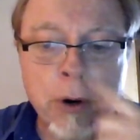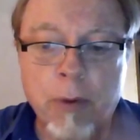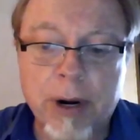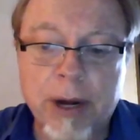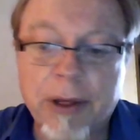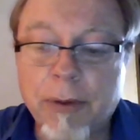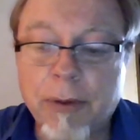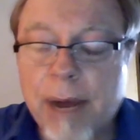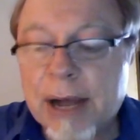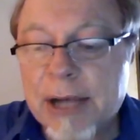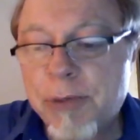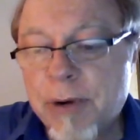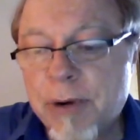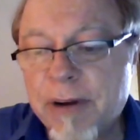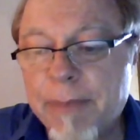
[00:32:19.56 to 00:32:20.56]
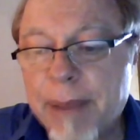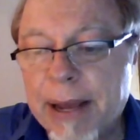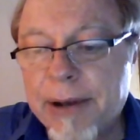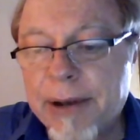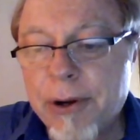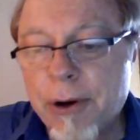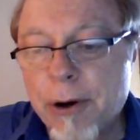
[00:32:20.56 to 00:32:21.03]
what otherwise would have
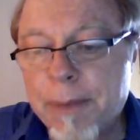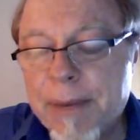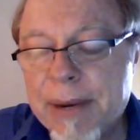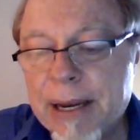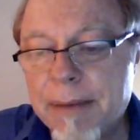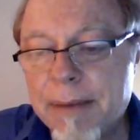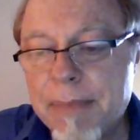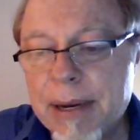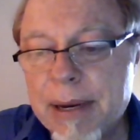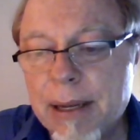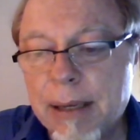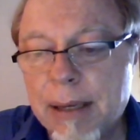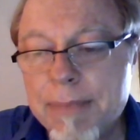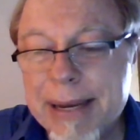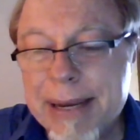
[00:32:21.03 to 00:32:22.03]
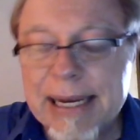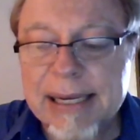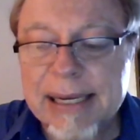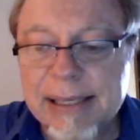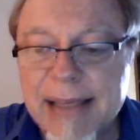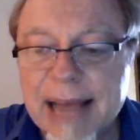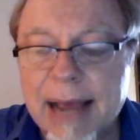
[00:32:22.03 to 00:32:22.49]
been European
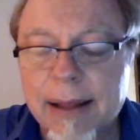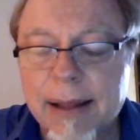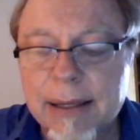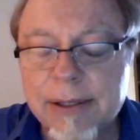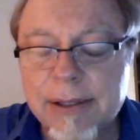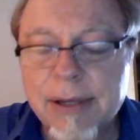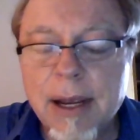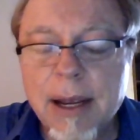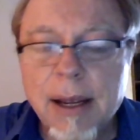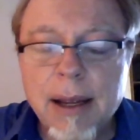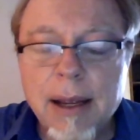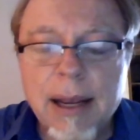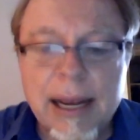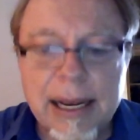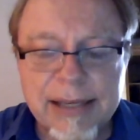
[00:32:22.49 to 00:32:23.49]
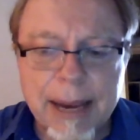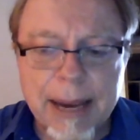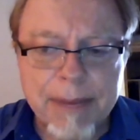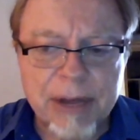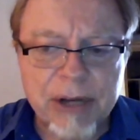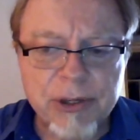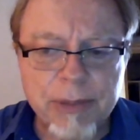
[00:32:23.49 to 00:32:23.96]
media silence. As I
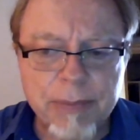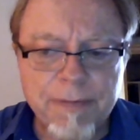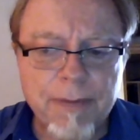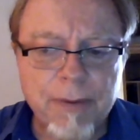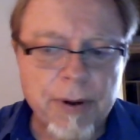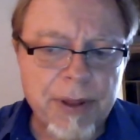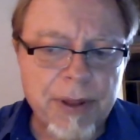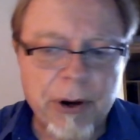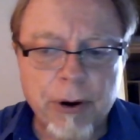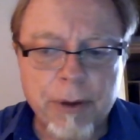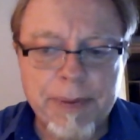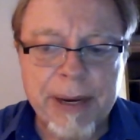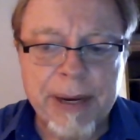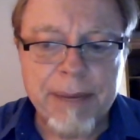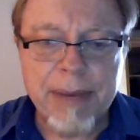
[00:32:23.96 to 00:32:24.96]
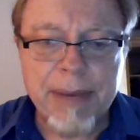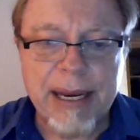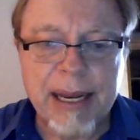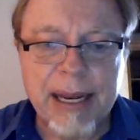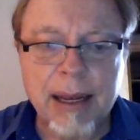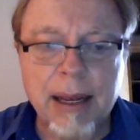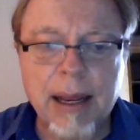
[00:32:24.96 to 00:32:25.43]
mentioned before, the European
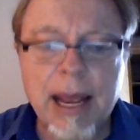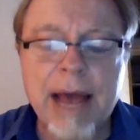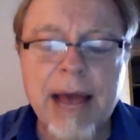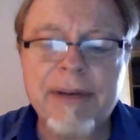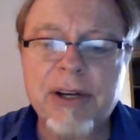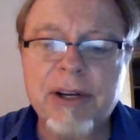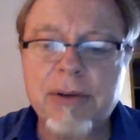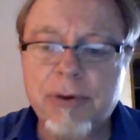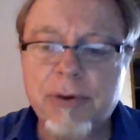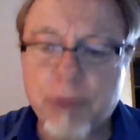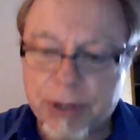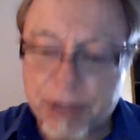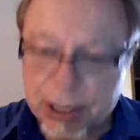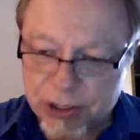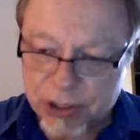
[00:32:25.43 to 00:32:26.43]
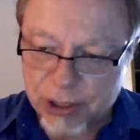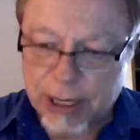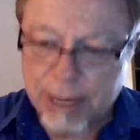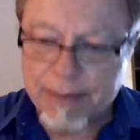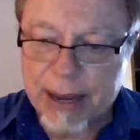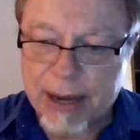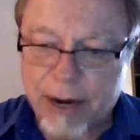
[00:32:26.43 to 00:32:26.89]
media, having
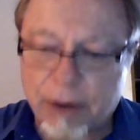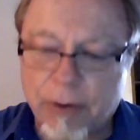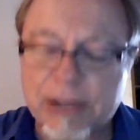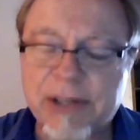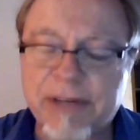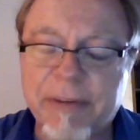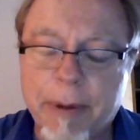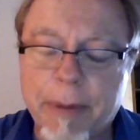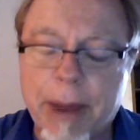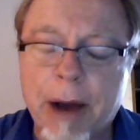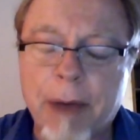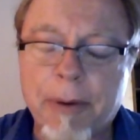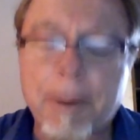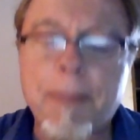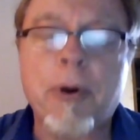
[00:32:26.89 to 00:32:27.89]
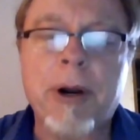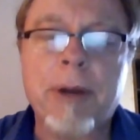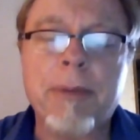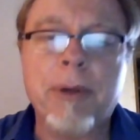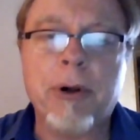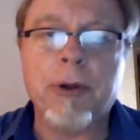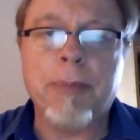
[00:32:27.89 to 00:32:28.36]
traditionally been aggressive about
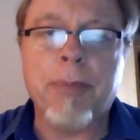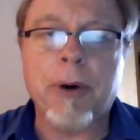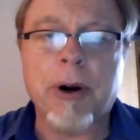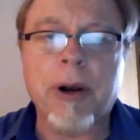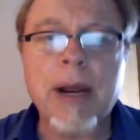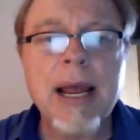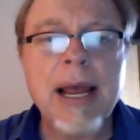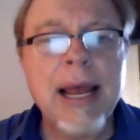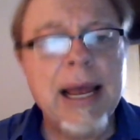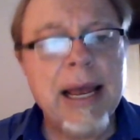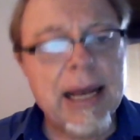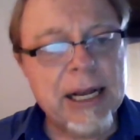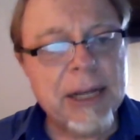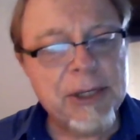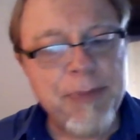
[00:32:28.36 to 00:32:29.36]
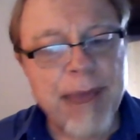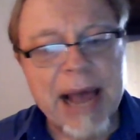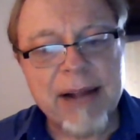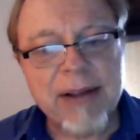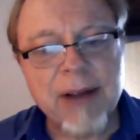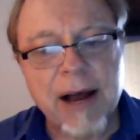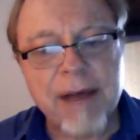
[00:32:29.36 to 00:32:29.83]
reporting Bilderberg, has
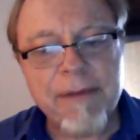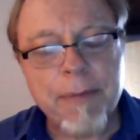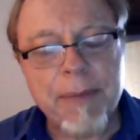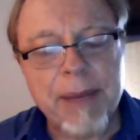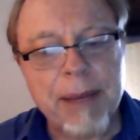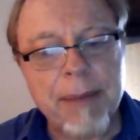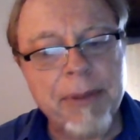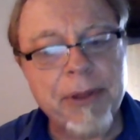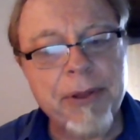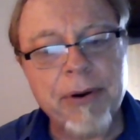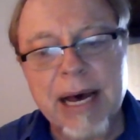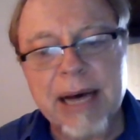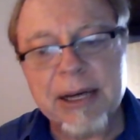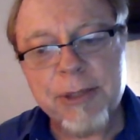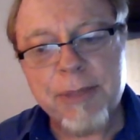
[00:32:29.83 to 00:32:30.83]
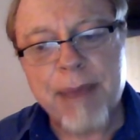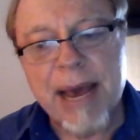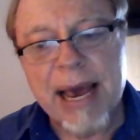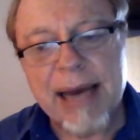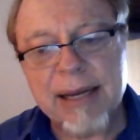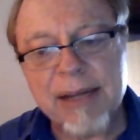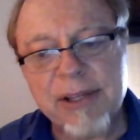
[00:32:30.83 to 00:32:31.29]
backed off a bit, but they're not as
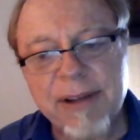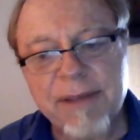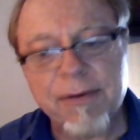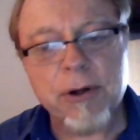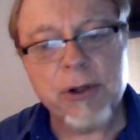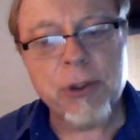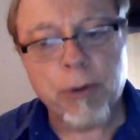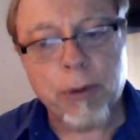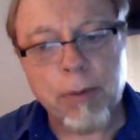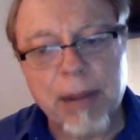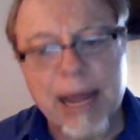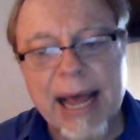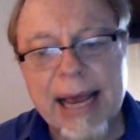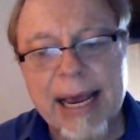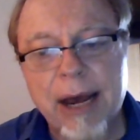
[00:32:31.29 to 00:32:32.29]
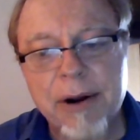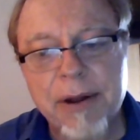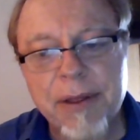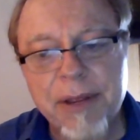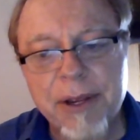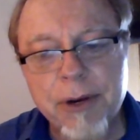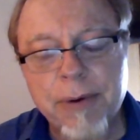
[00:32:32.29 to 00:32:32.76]
bad as the virtual blackout
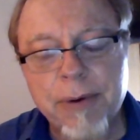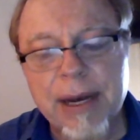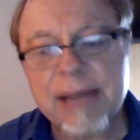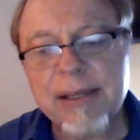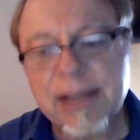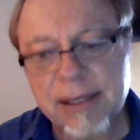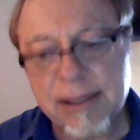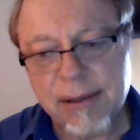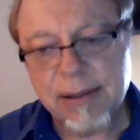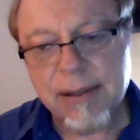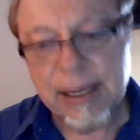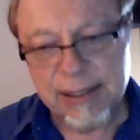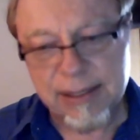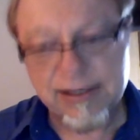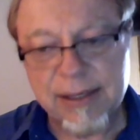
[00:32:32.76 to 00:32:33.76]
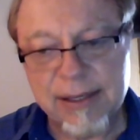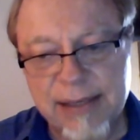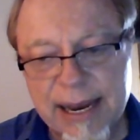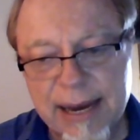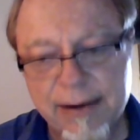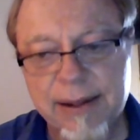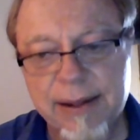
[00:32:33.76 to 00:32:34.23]
in the U.S. that is
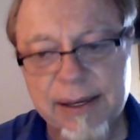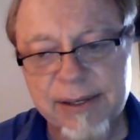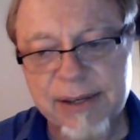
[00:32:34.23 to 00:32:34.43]
sustained to this